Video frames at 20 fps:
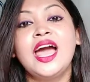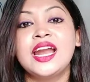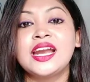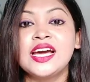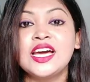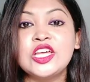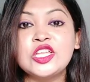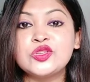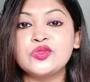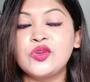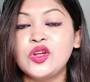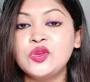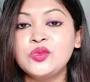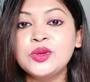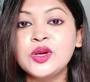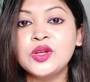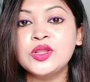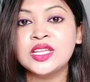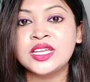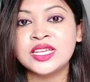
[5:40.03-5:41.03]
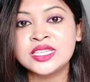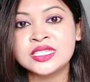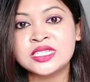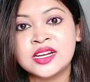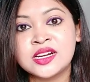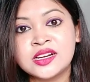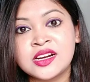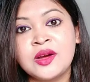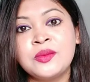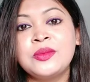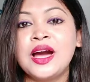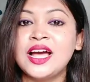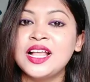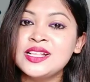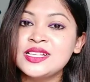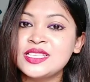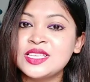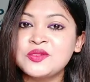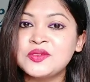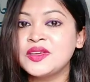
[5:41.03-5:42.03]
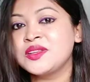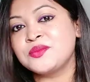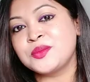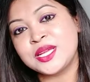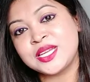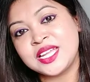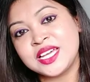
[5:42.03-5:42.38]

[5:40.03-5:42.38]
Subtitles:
And guys, follow me on the Instagram. I'll see you in